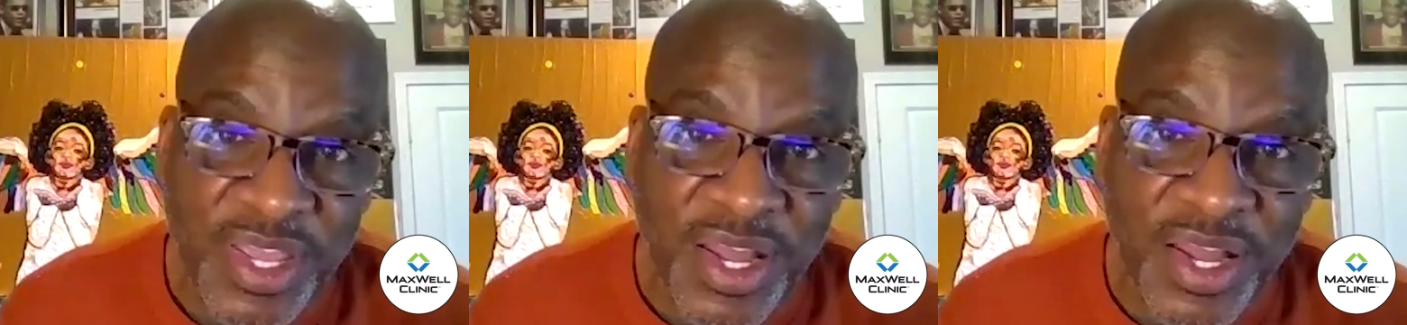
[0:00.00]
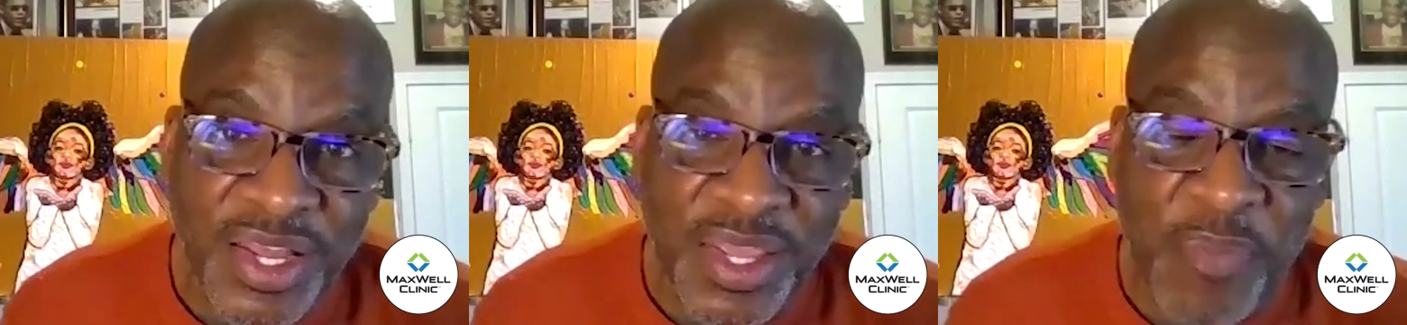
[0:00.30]

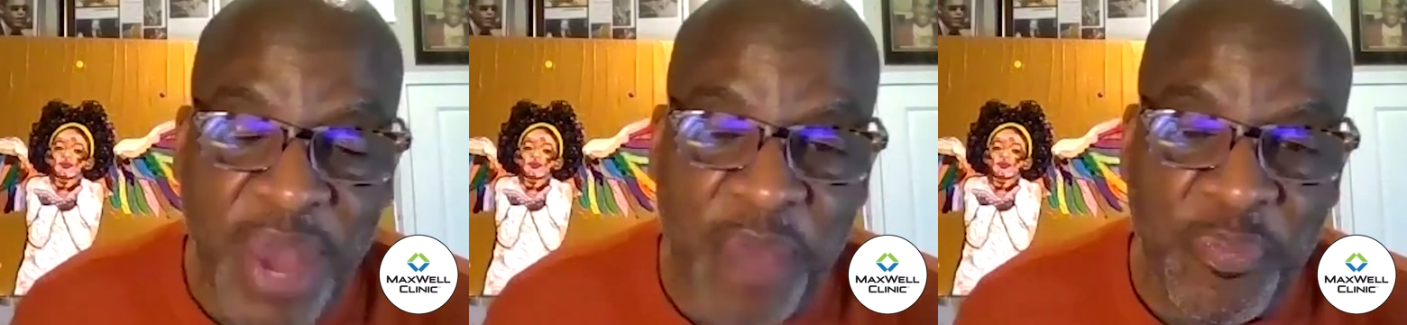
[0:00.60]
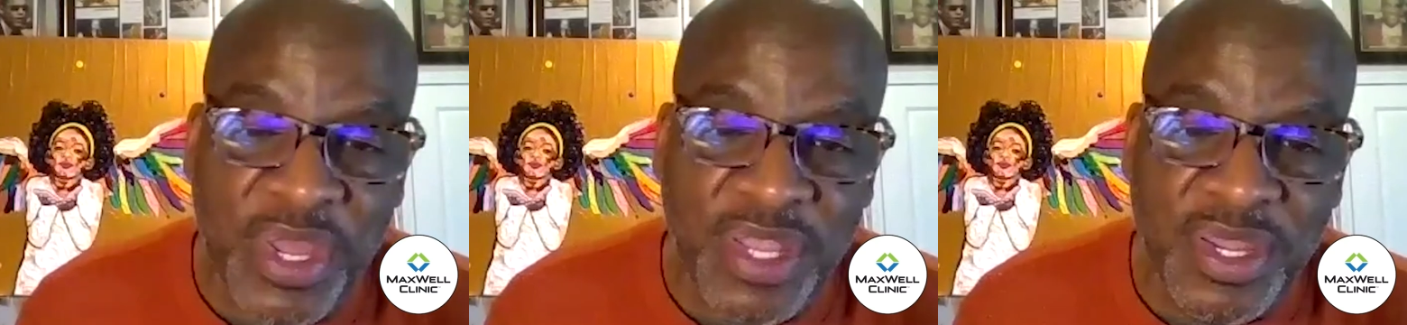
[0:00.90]
Speaker 1: Uh, in my
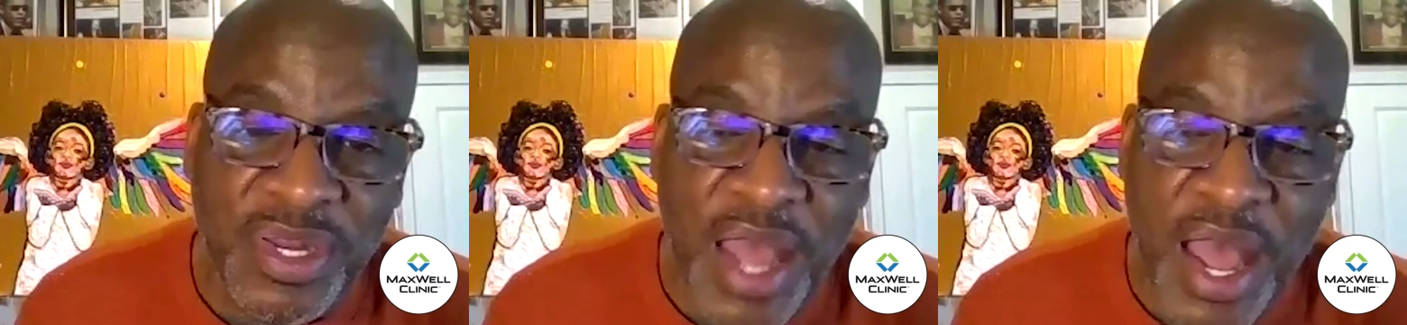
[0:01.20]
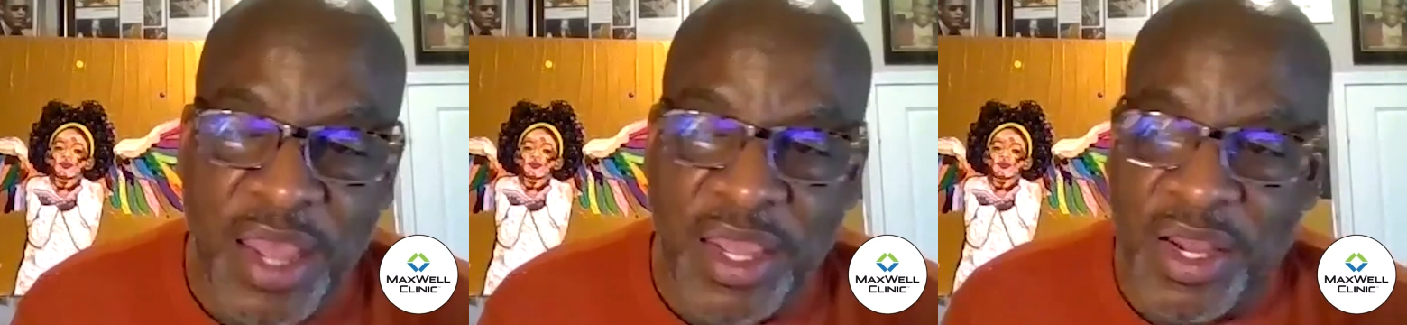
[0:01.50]
opinion,
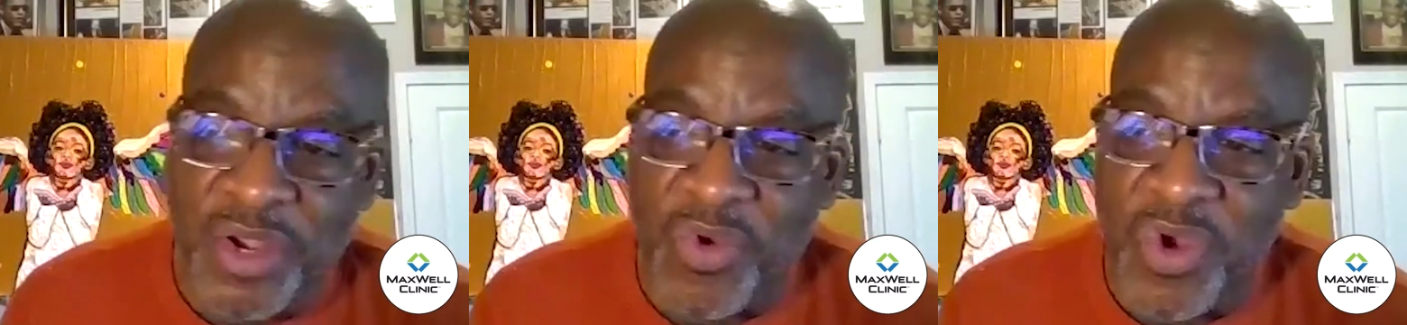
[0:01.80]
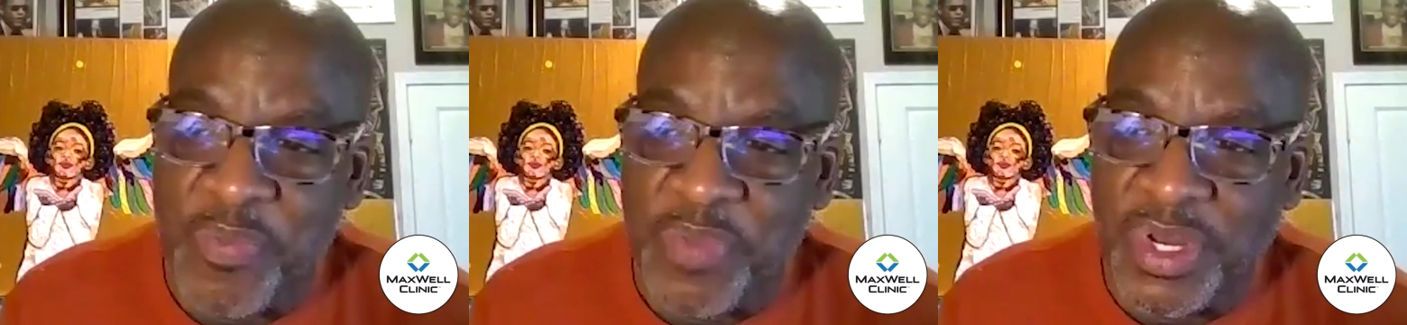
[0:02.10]
I uh,
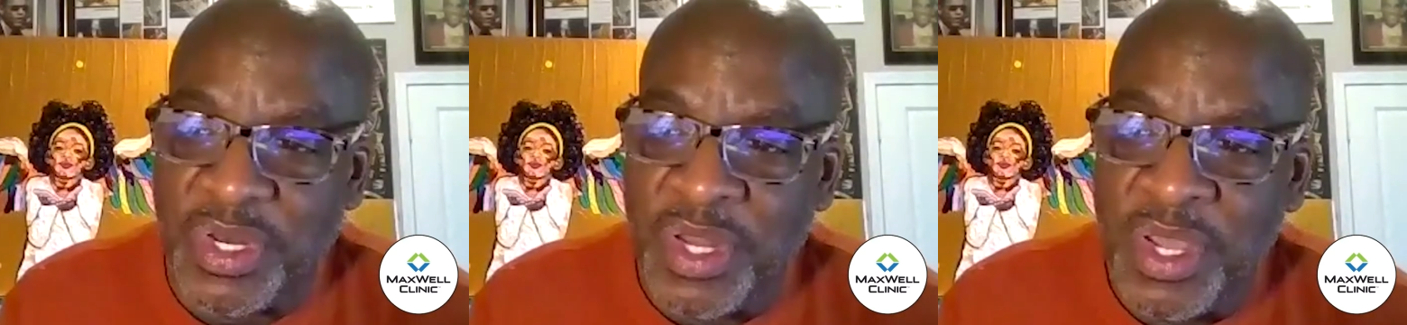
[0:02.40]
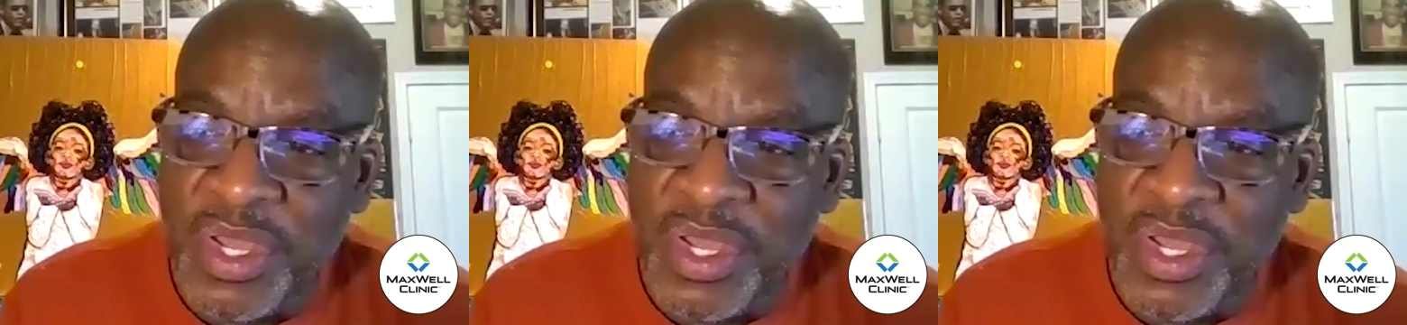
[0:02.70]
grew up in